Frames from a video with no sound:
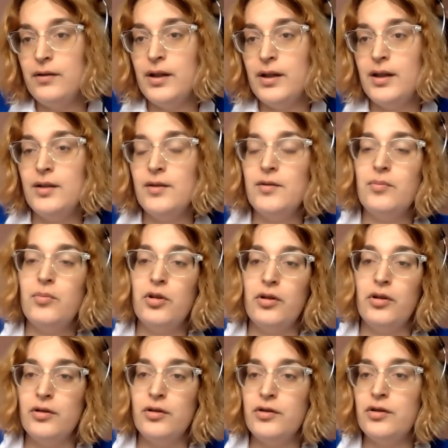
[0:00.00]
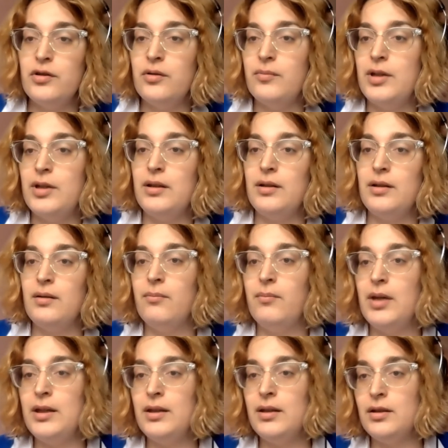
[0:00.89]
games, but also
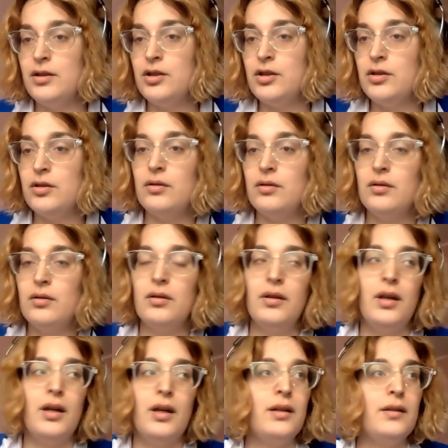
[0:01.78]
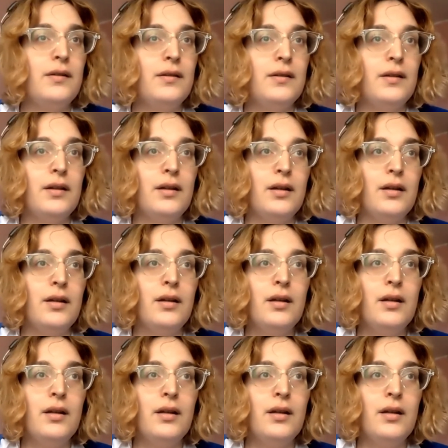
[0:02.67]
making sure that the